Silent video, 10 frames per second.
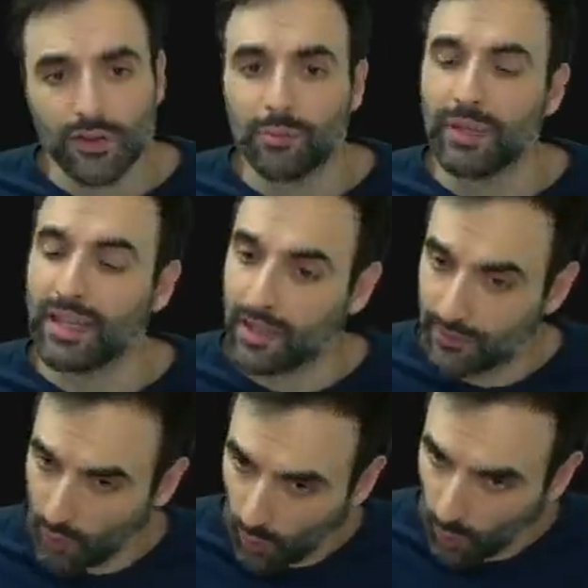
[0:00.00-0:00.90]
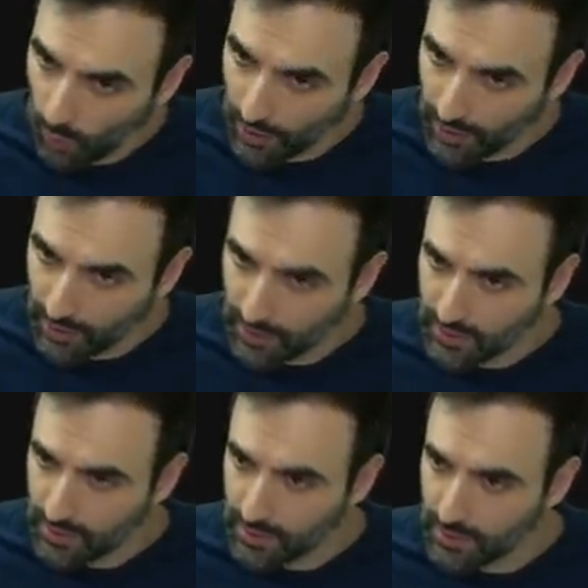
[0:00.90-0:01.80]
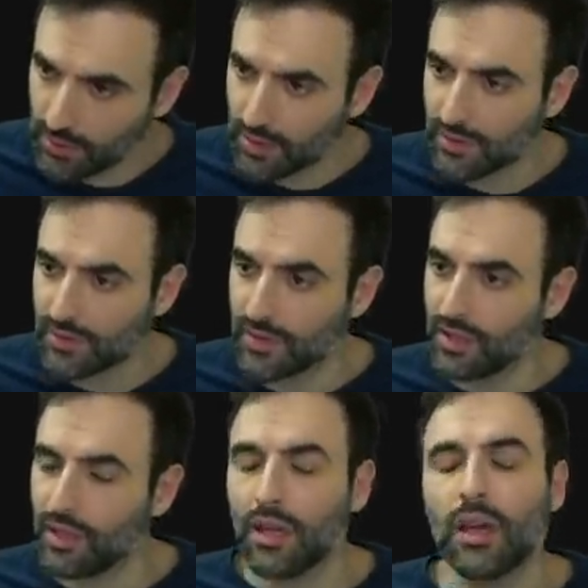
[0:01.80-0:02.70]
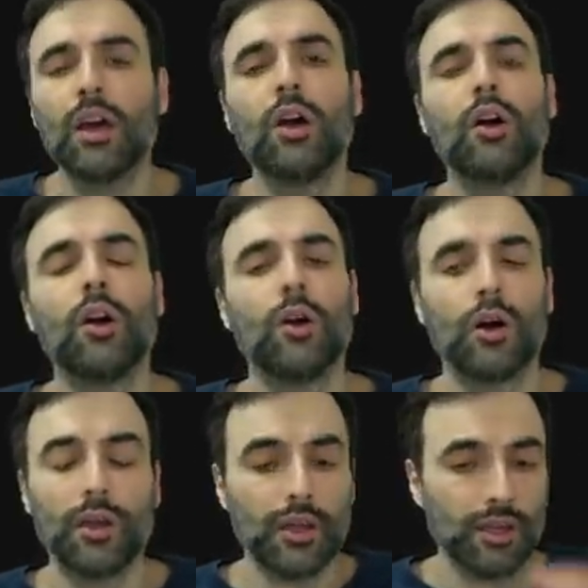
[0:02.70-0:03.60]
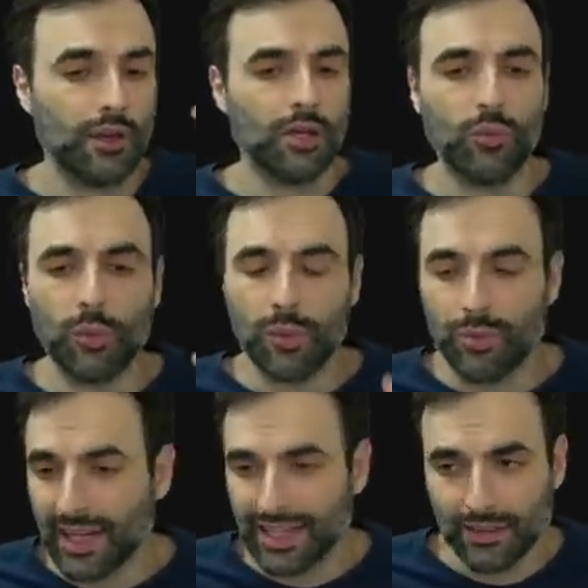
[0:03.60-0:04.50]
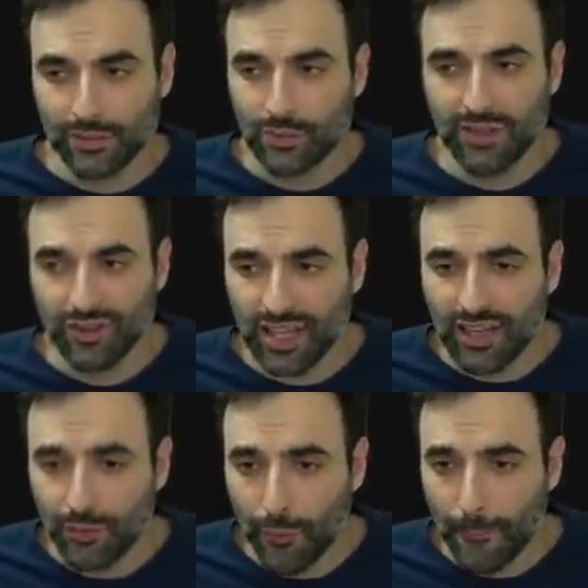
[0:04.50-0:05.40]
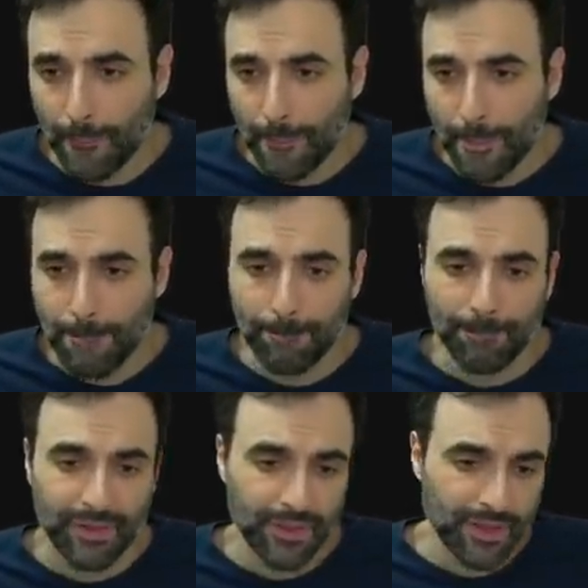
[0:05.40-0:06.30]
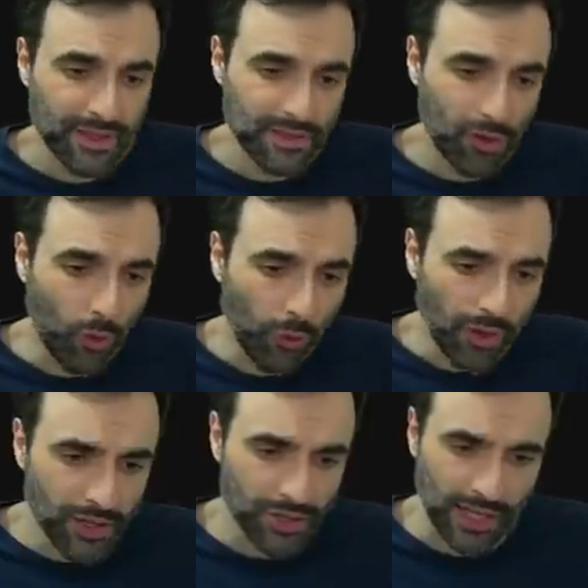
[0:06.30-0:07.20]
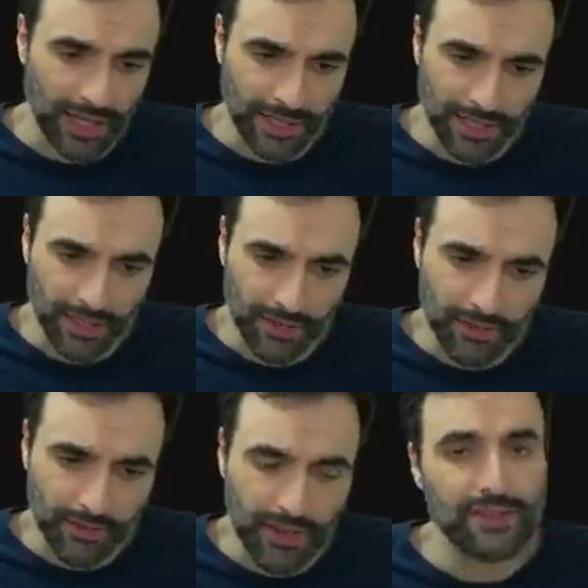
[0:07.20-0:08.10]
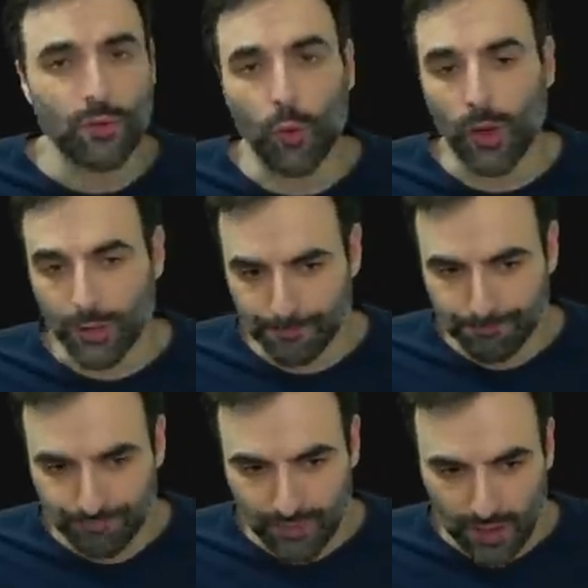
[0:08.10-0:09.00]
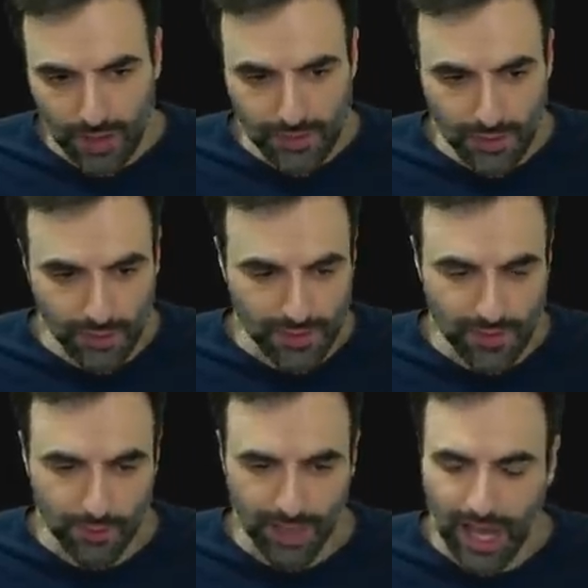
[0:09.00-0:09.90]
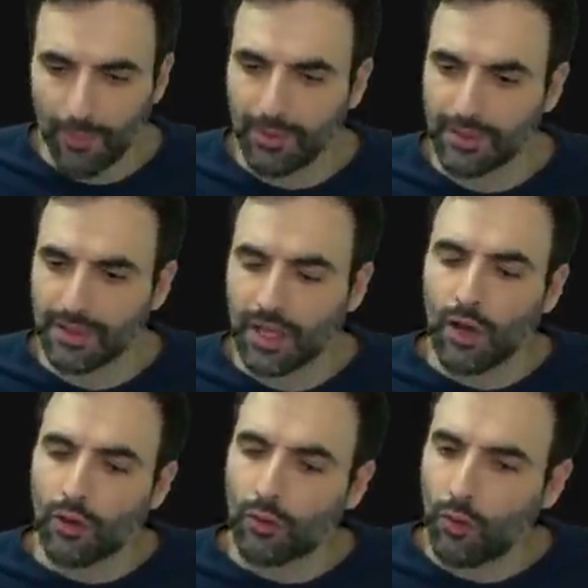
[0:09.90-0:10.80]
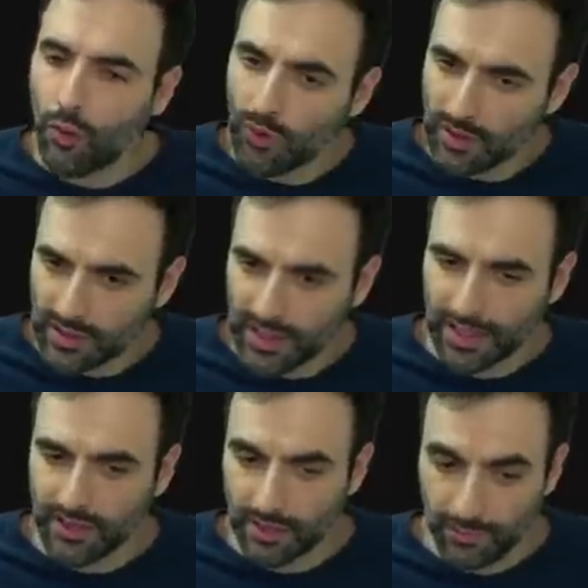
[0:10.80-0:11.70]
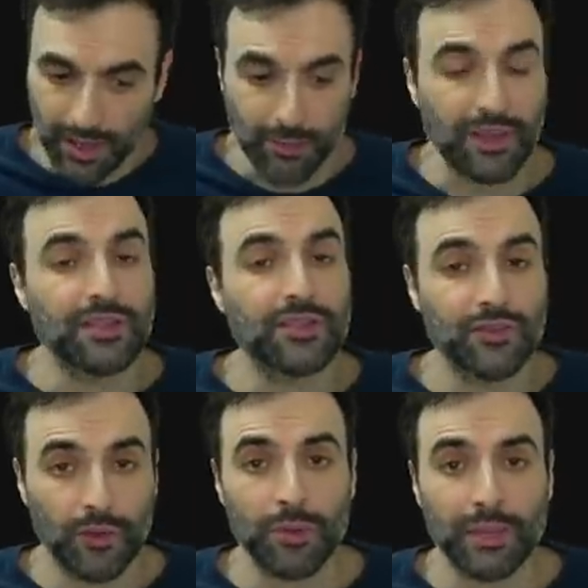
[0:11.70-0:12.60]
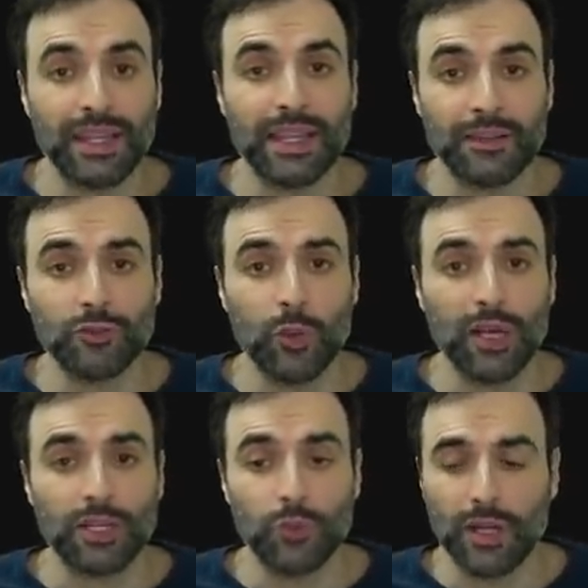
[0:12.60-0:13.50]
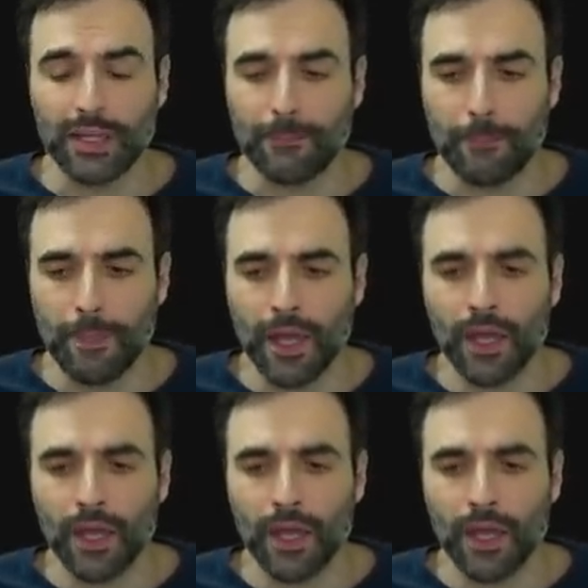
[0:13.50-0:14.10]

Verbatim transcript: Speaking of oil, you can see, we break it down to a different level. This orange line here, that's oil. Okay, so you could see what happened. Correlating, by the way, this is from the beginning of 2020.